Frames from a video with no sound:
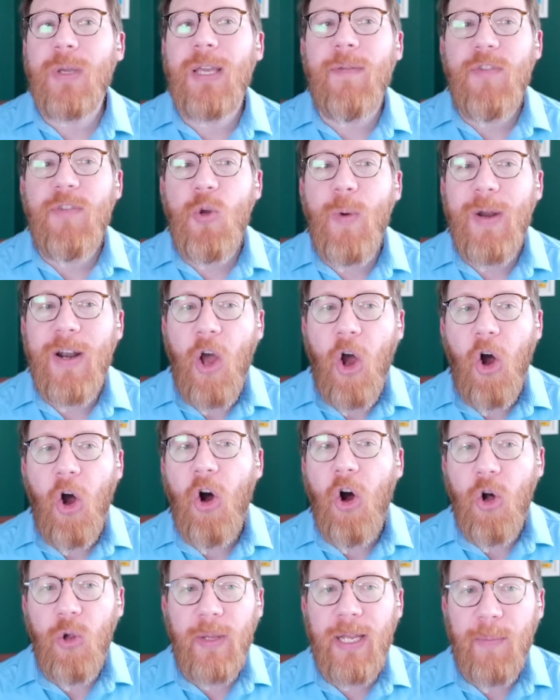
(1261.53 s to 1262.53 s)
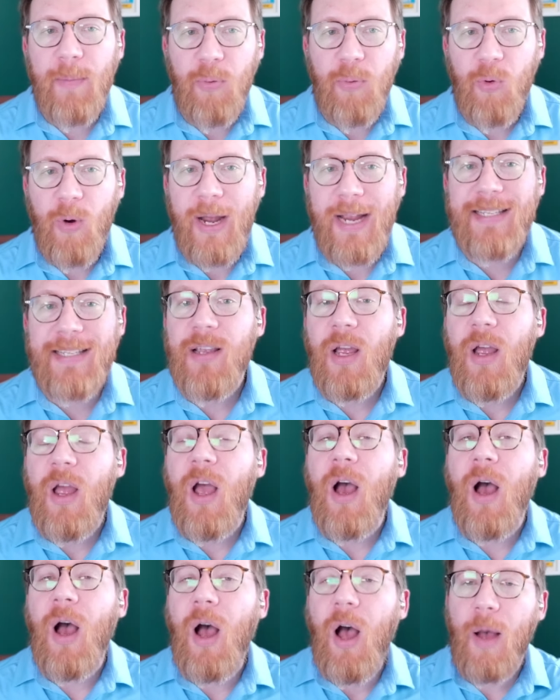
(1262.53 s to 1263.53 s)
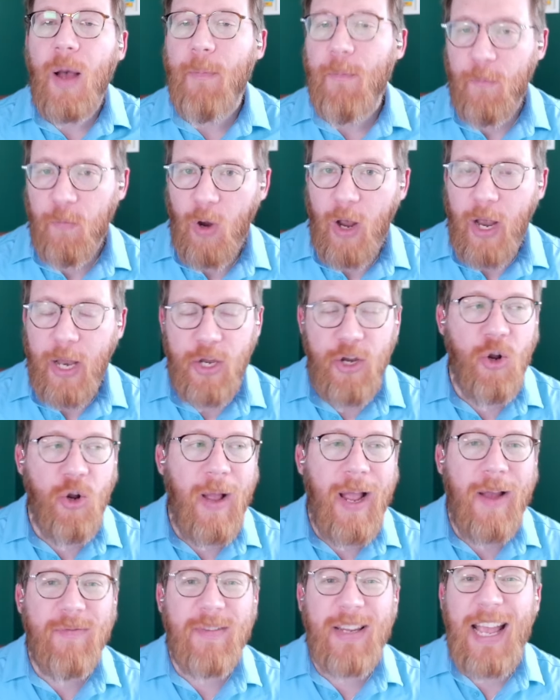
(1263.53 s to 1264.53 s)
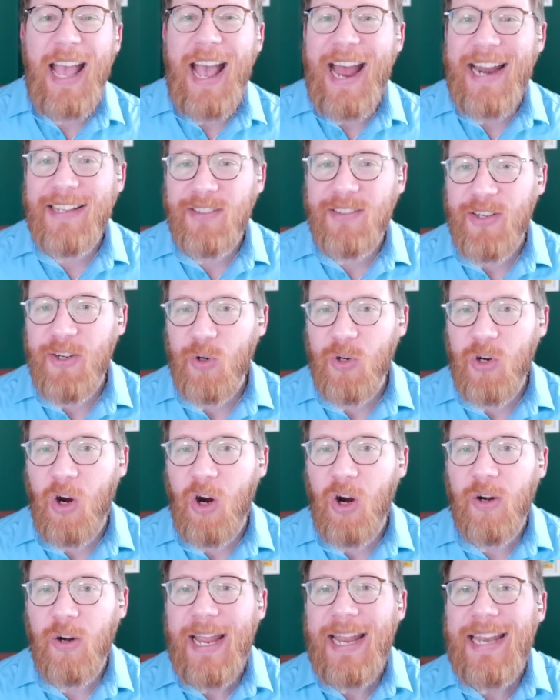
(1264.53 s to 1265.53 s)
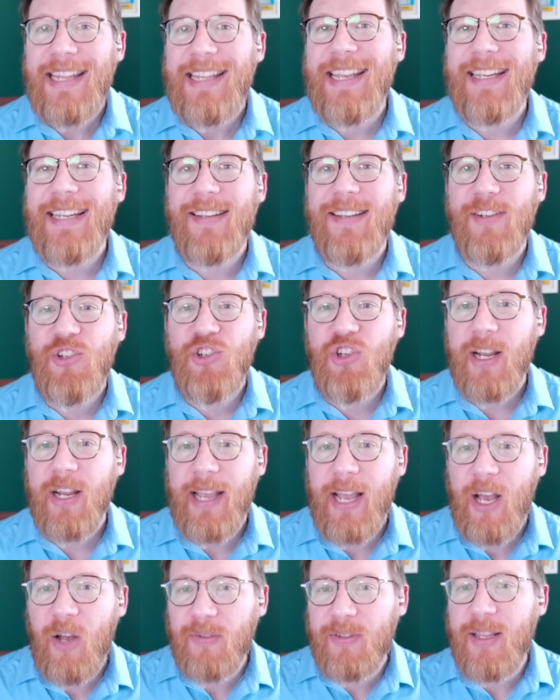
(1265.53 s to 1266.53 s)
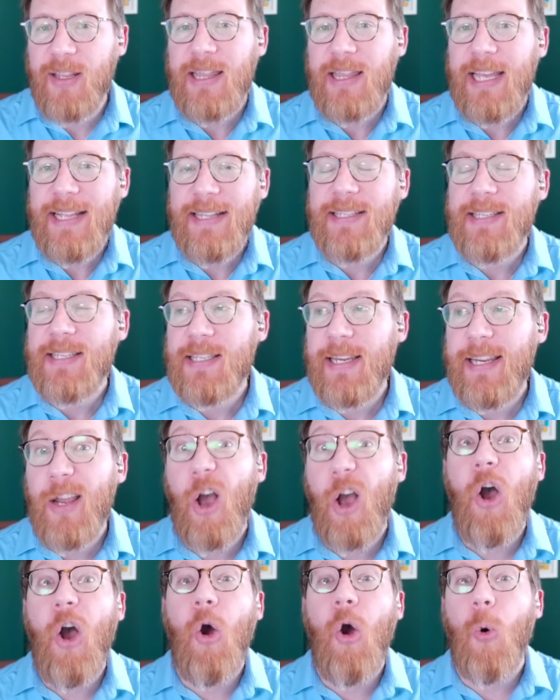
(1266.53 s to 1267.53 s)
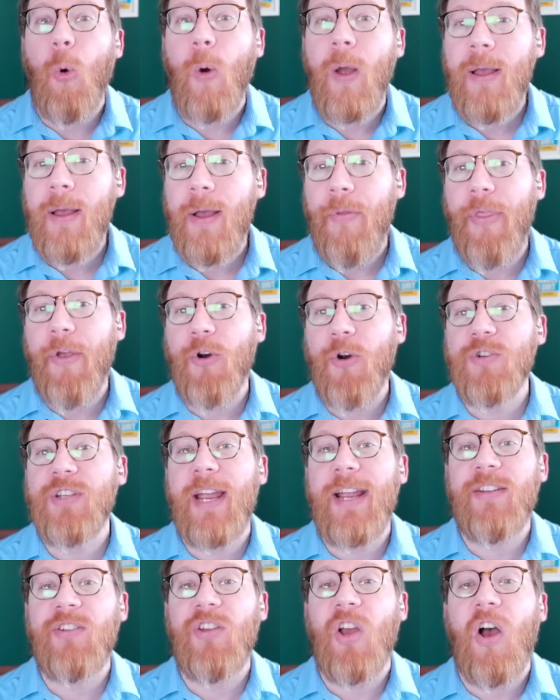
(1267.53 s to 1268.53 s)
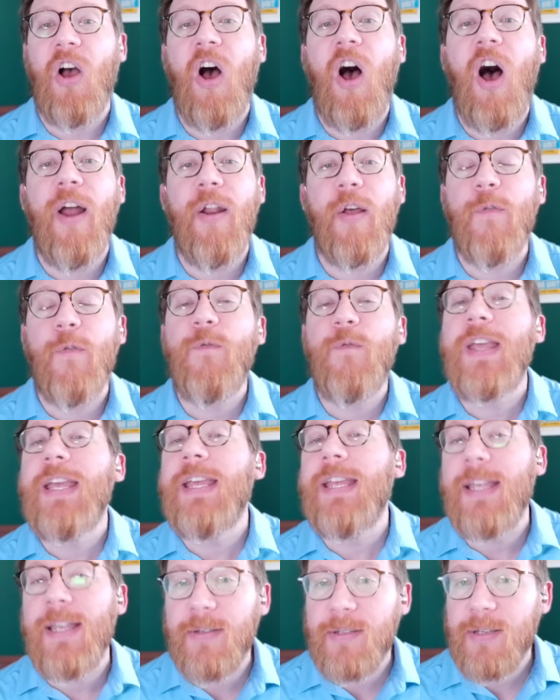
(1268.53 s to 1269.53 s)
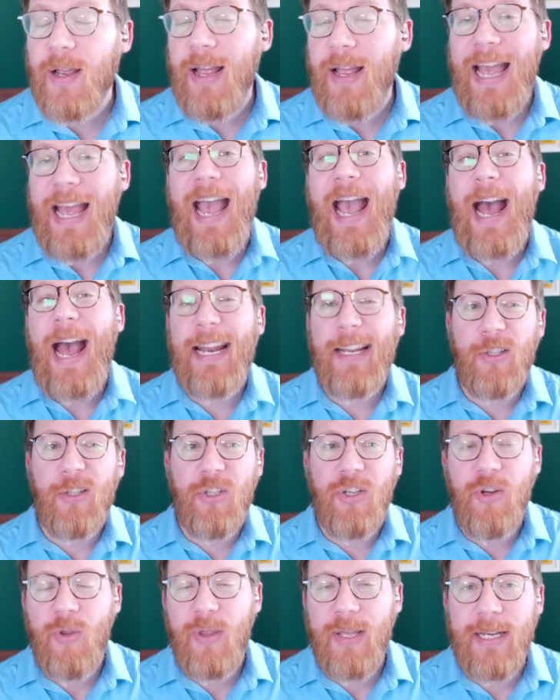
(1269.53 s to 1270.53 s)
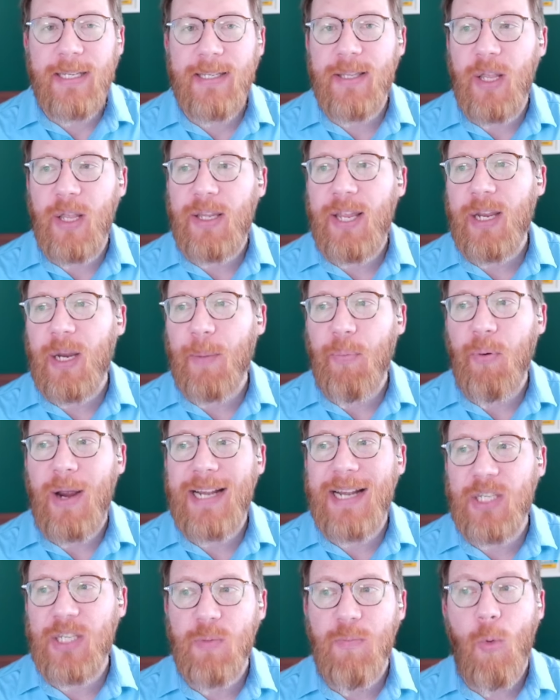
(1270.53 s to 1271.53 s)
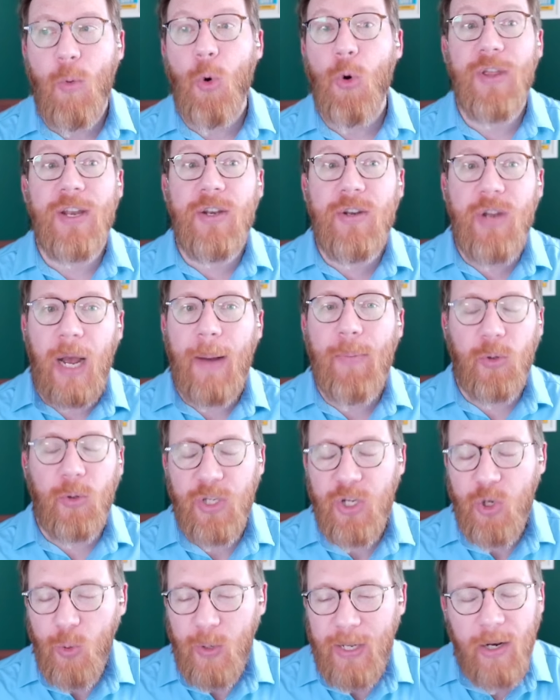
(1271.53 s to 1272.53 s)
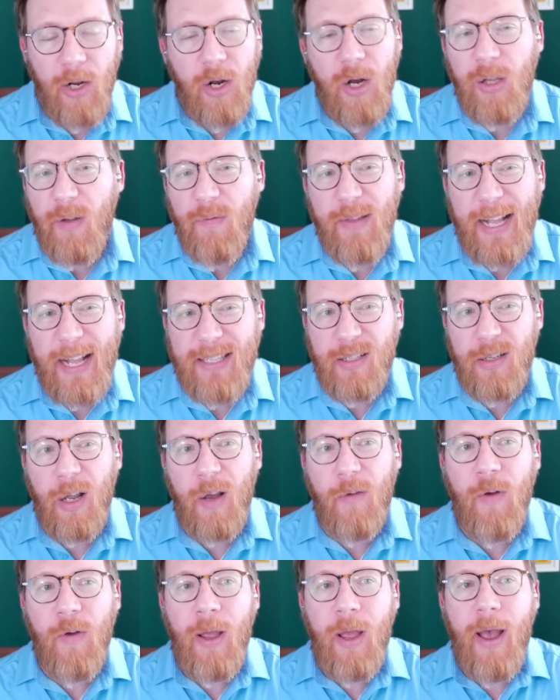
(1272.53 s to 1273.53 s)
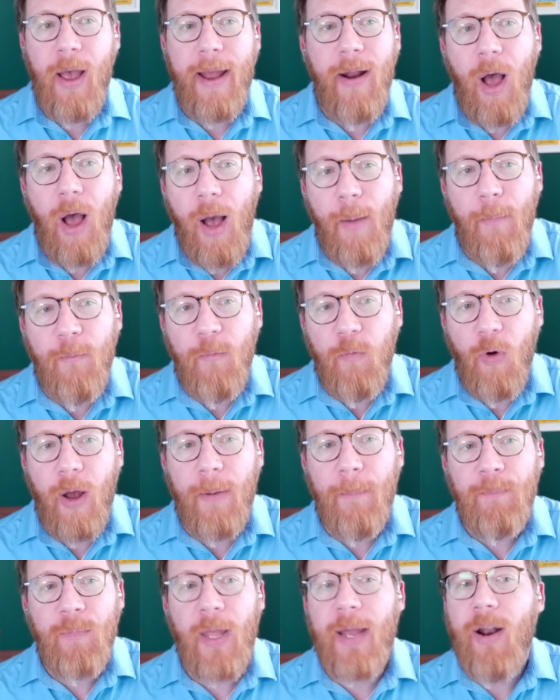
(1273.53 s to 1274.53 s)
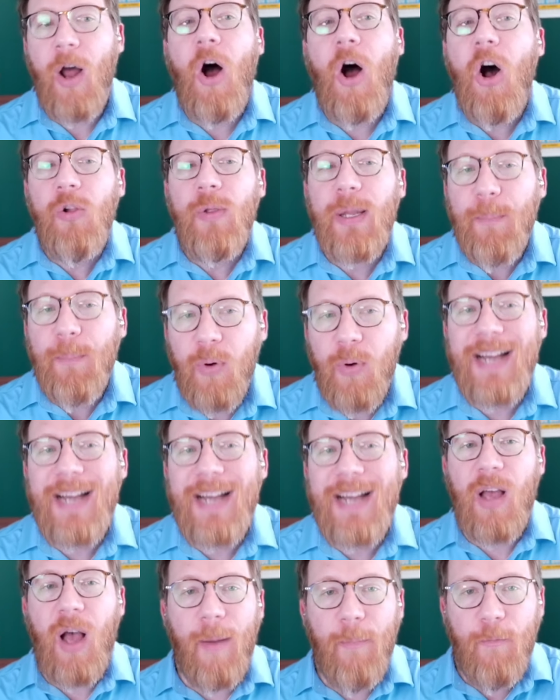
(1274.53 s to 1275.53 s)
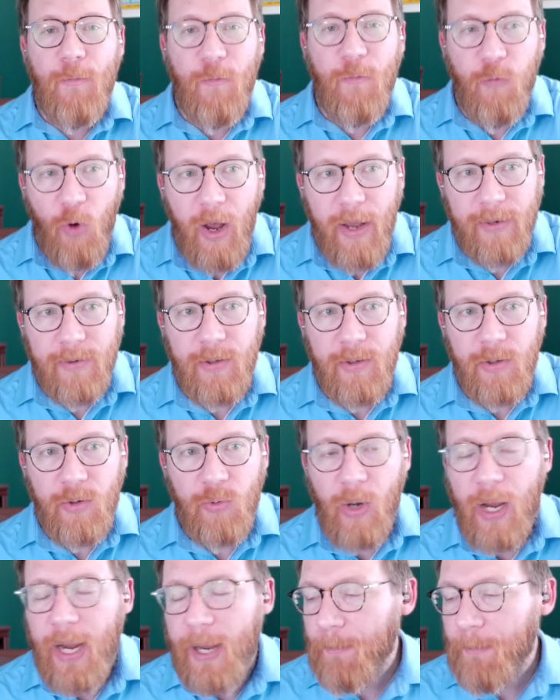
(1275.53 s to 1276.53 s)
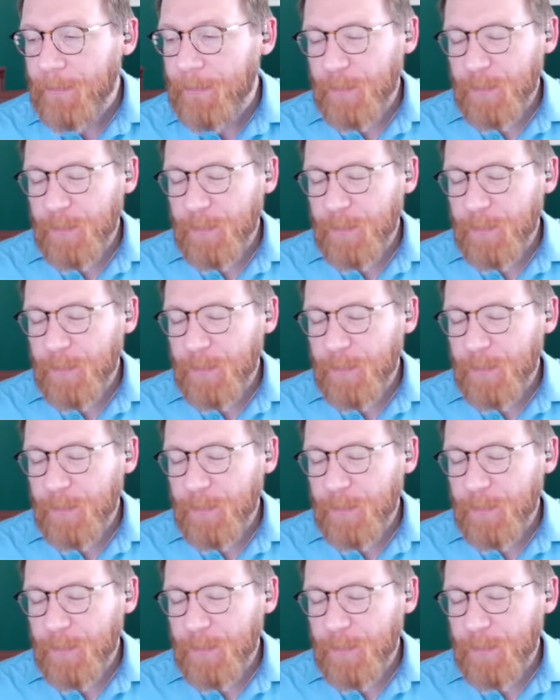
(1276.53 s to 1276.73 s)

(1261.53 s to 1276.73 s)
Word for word: give you an all-in price up front. You don't have to add it to your cart and get to checkout to then see, oh, there's a ton of fees added to this and the ticket price is more than doubled. You get all of that stuff an all-in price up front, right?